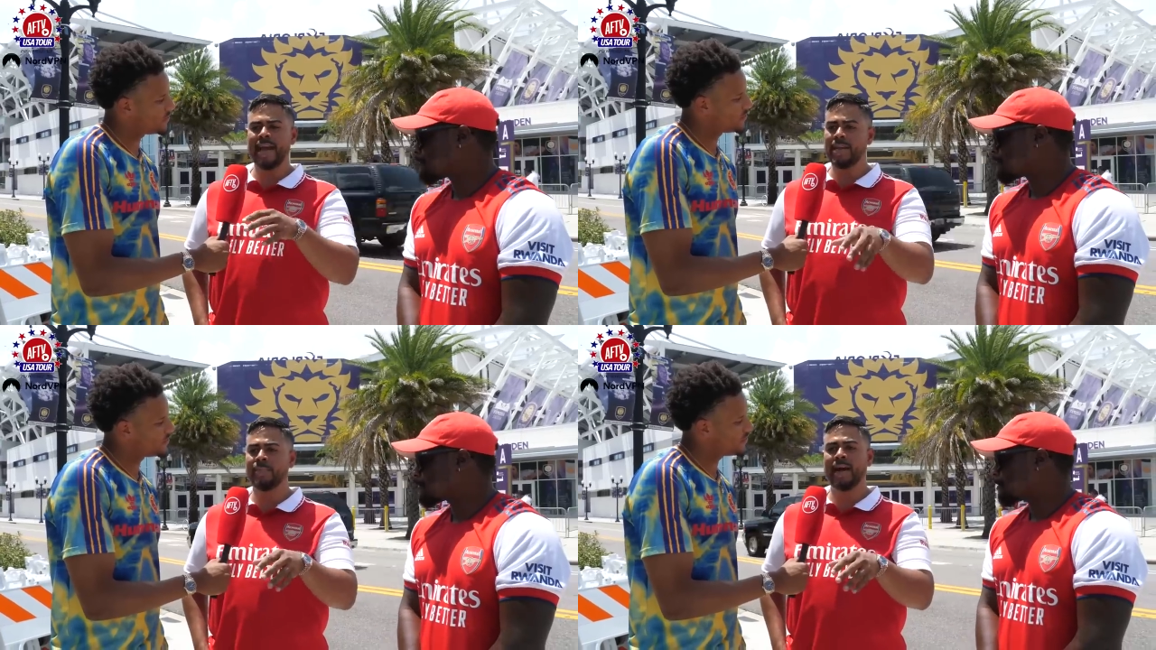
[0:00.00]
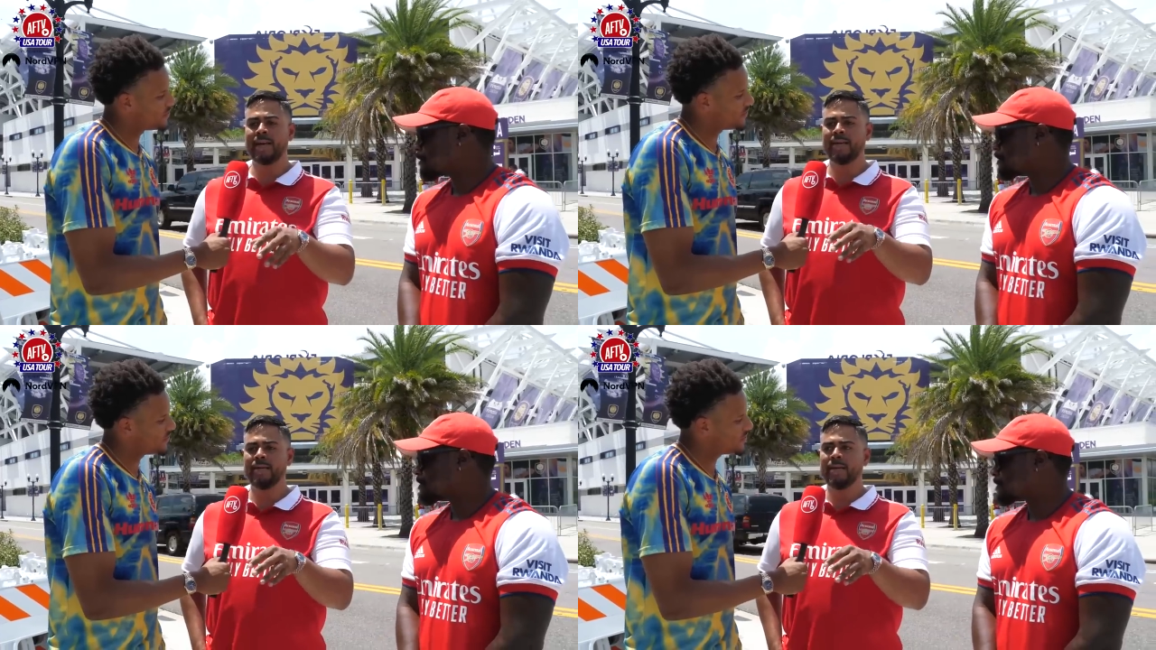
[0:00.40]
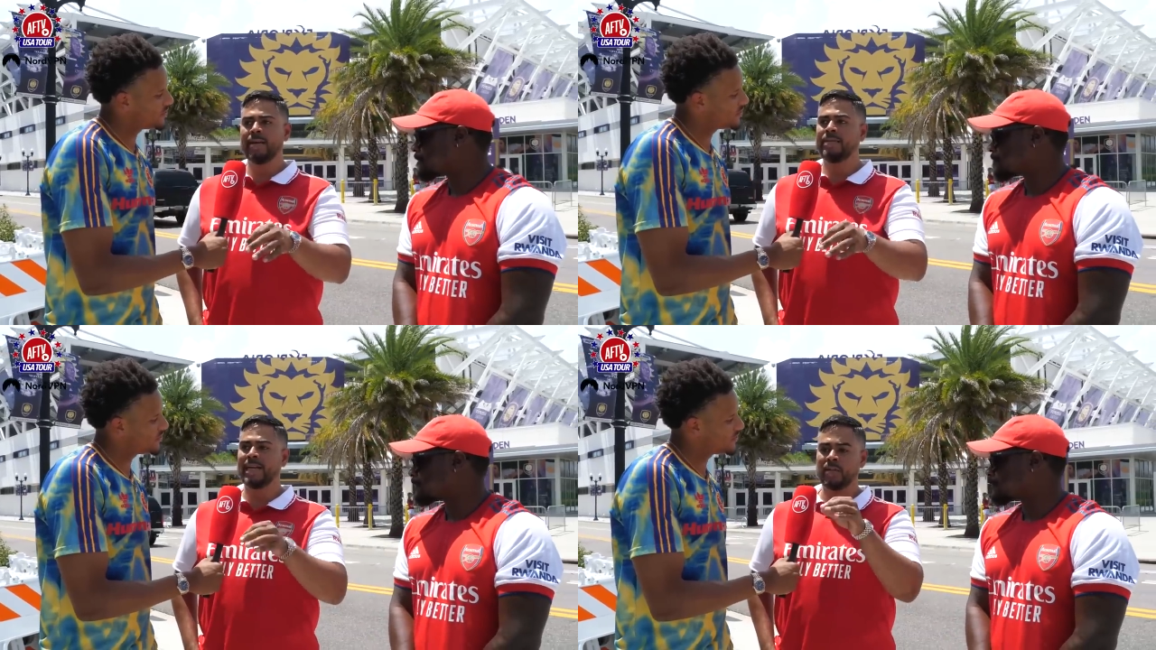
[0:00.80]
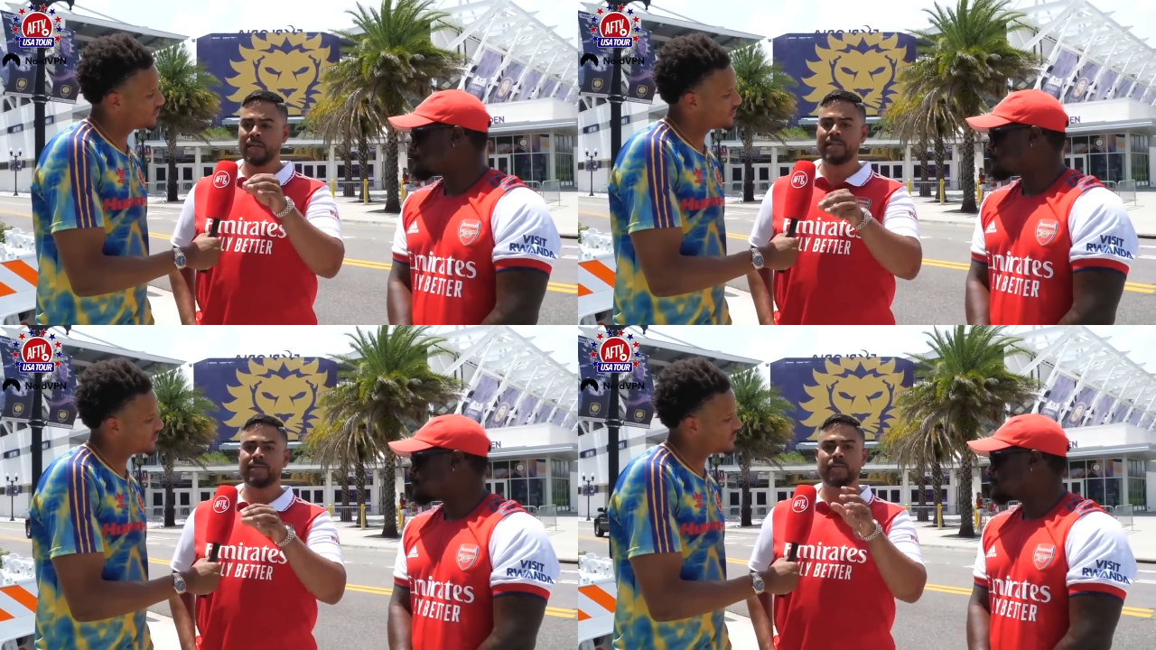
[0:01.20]
Speaker 1: anybody that's on a
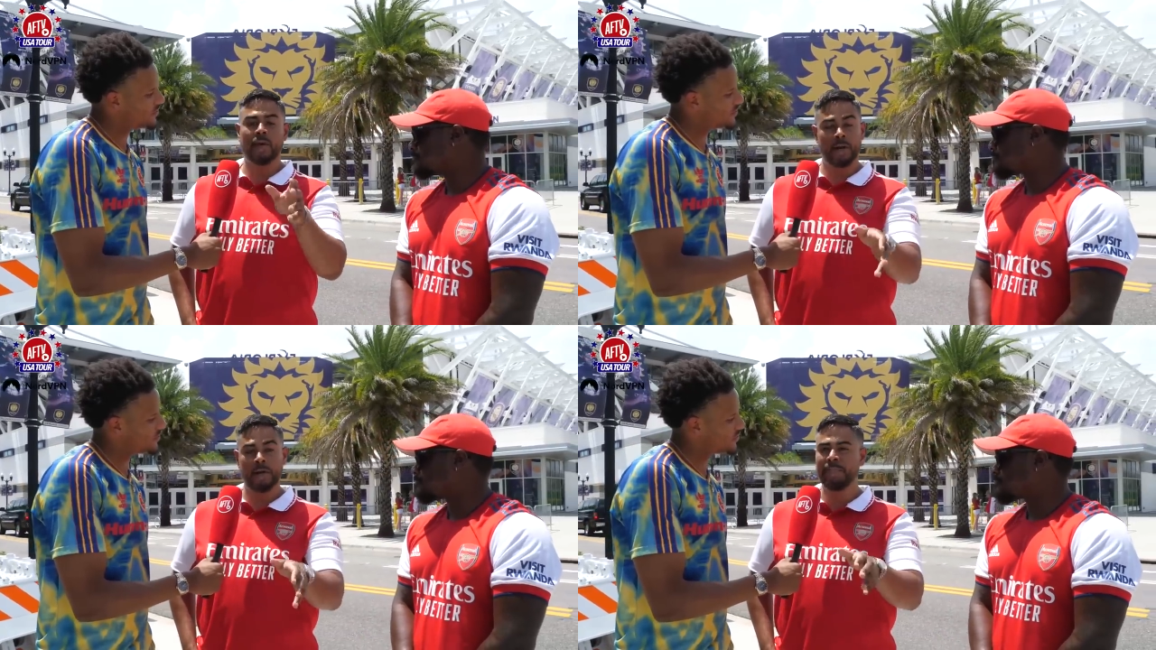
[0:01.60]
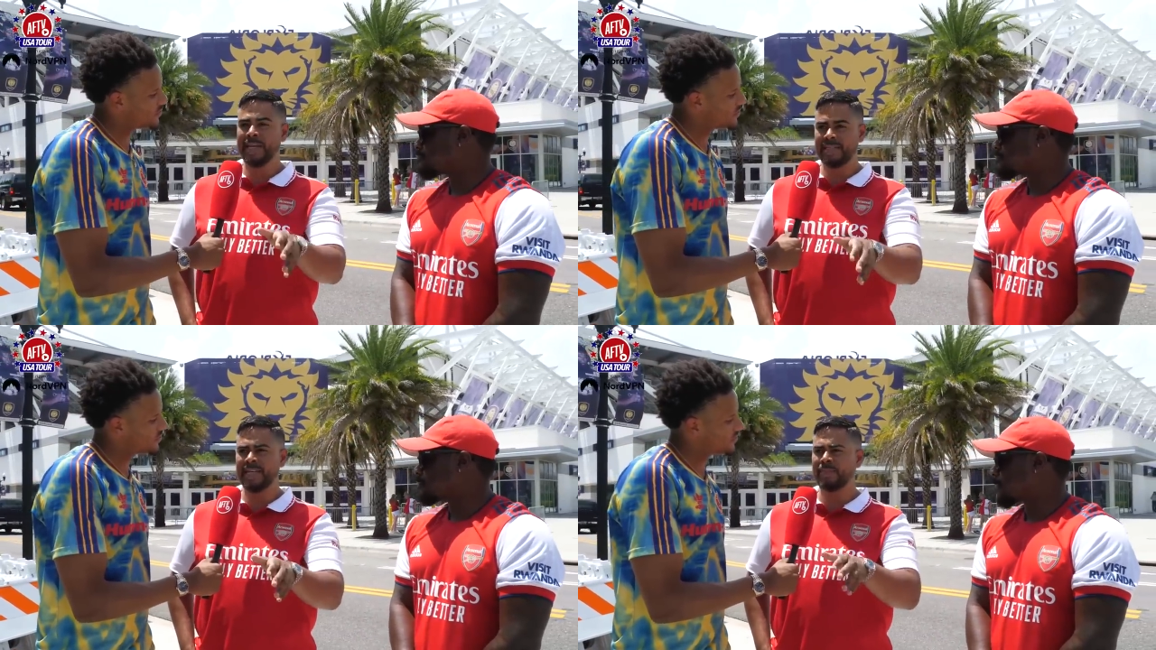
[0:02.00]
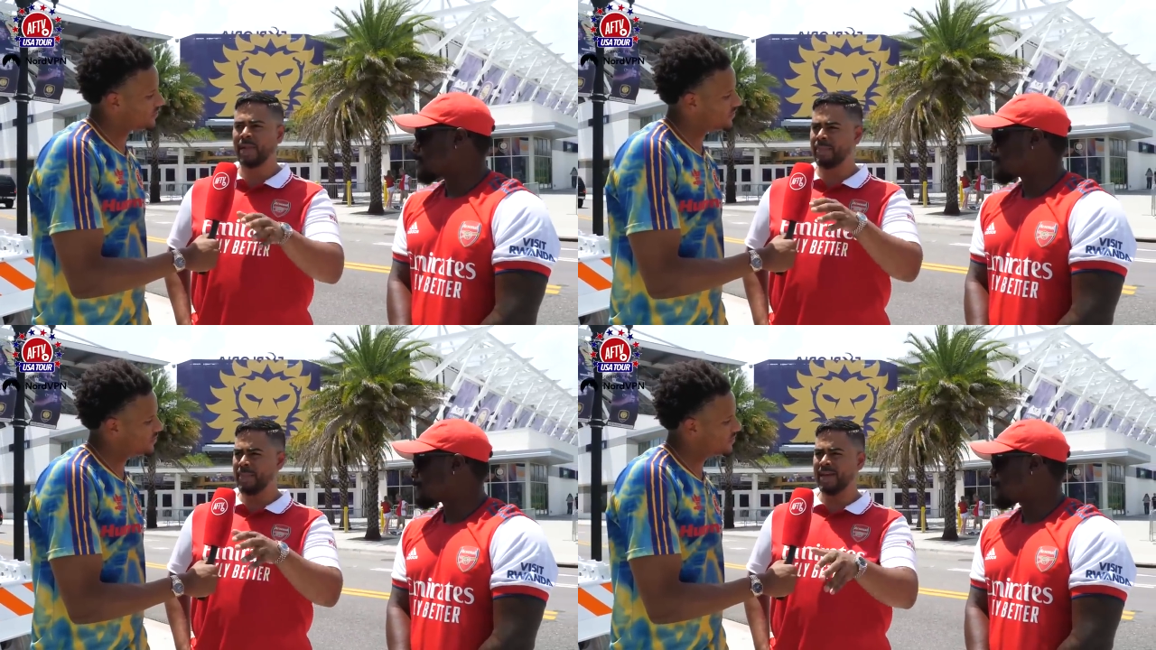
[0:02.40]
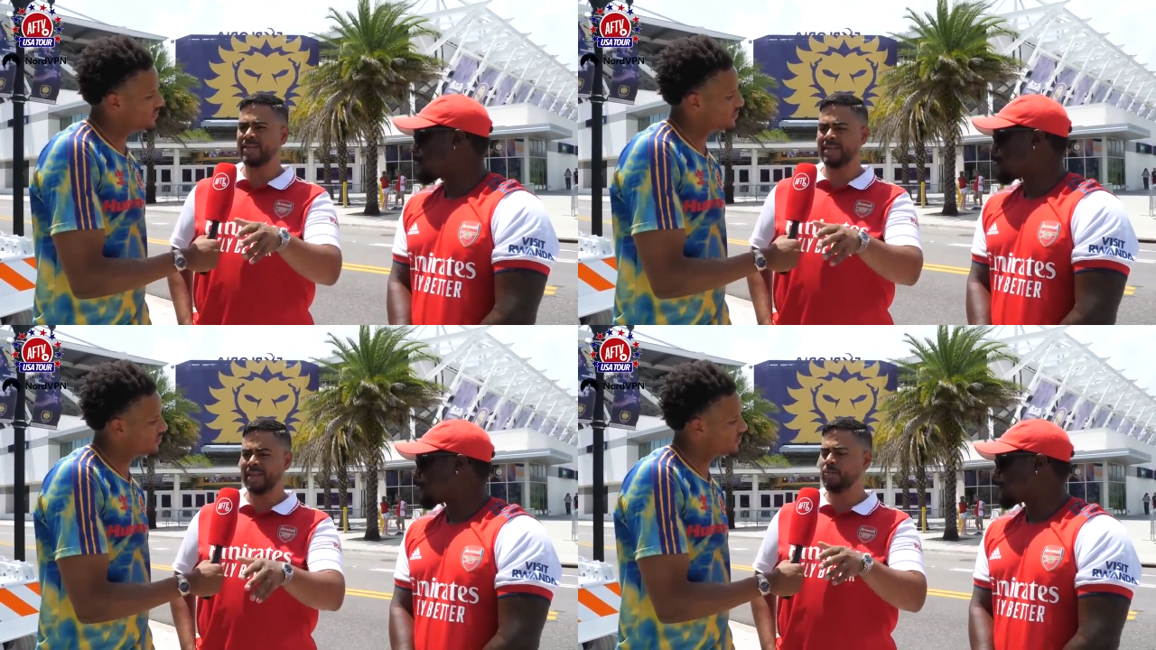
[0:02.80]
on a B team like Man
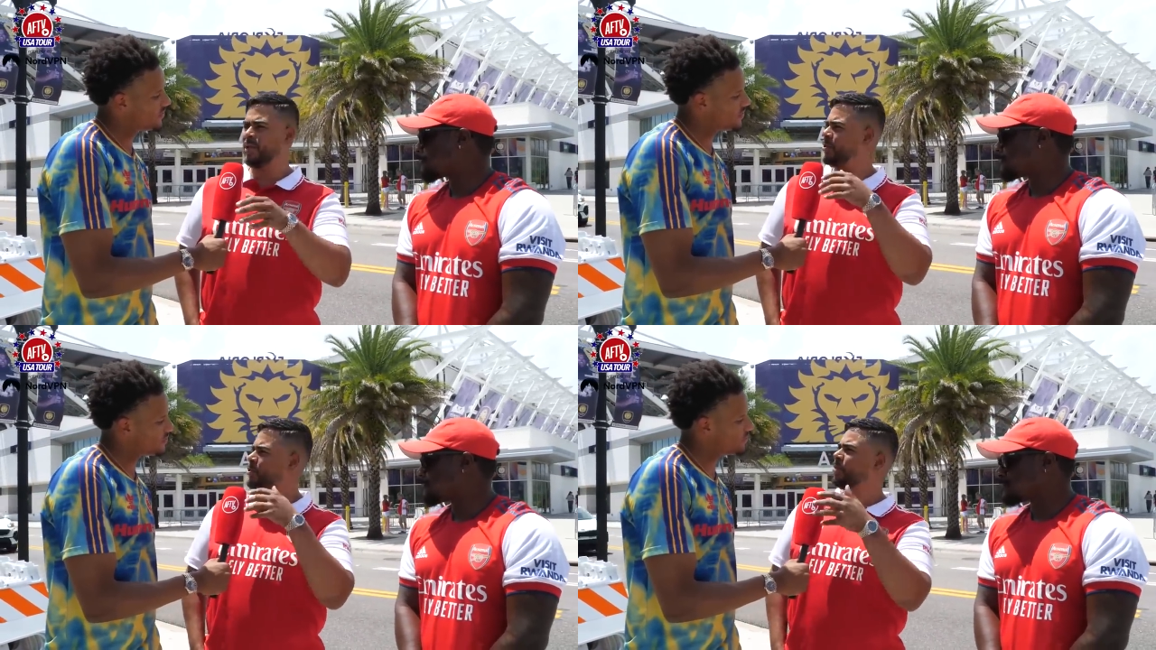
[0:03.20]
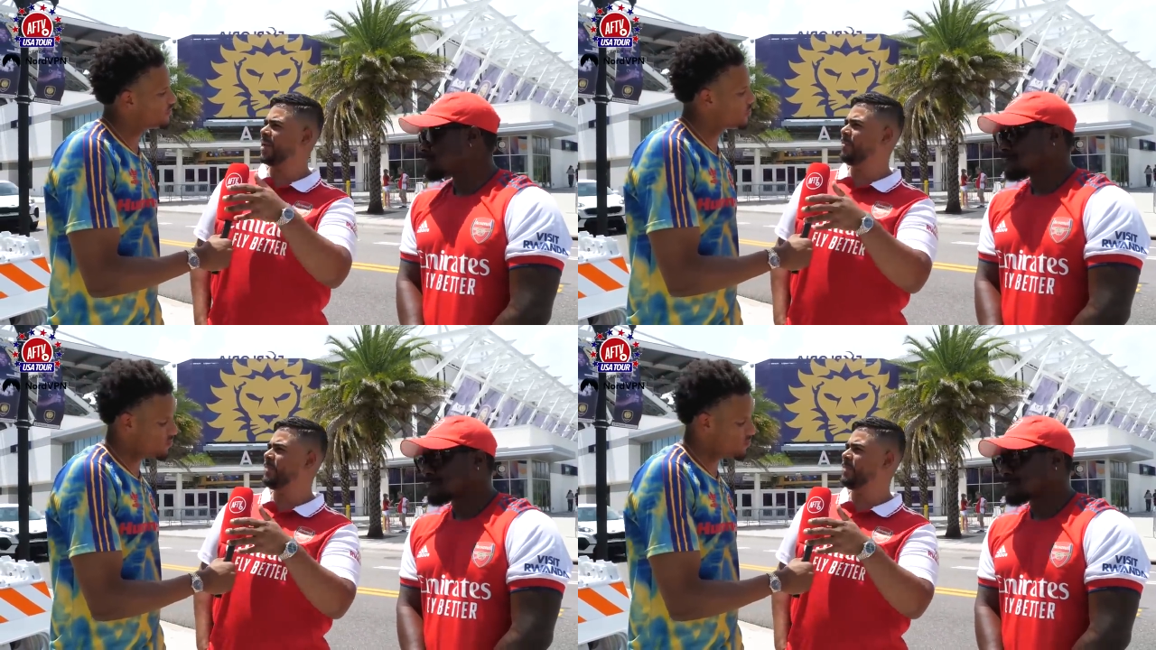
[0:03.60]
City, whether you bring in a